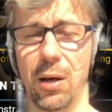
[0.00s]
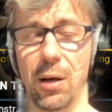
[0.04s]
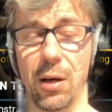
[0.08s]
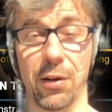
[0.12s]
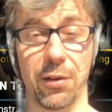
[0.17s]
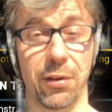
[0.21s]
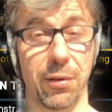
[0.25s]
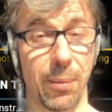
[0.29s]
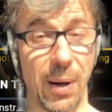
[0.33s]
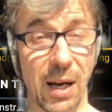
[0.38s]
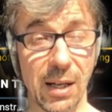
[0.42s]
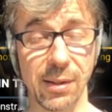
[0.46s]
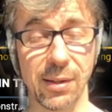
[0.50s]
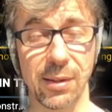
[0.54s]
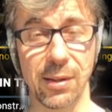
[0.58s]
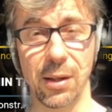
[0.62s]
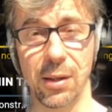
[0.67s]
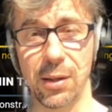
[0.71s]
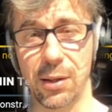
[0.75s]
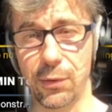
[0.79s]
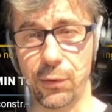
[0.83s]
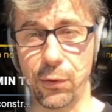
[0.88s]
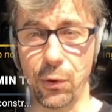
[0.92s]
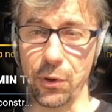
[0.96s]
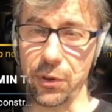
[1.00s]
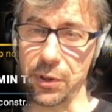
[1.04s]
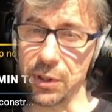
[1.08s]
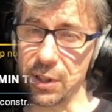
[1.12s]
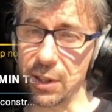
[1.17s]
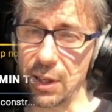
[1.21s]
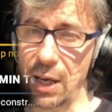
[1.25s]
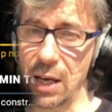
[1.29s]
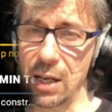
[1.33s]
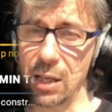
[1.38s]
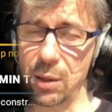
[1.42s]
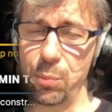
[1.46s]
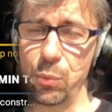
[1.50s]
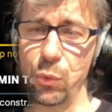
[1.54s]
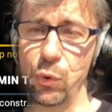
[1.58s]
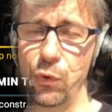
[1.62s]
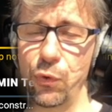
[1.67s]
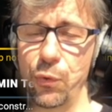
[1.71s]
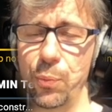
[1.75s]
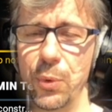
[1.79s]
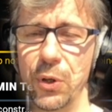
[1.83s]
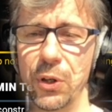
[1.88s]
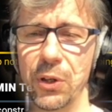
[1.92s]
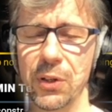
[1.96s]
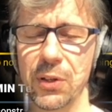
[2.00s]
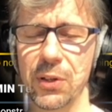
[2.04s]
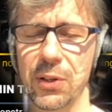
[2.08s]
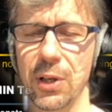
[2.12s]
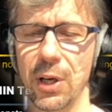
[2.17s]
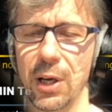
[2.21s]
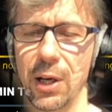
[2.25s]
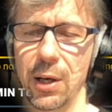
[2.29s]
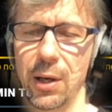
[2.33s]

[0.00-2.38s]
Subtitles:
thrusters for the side movements,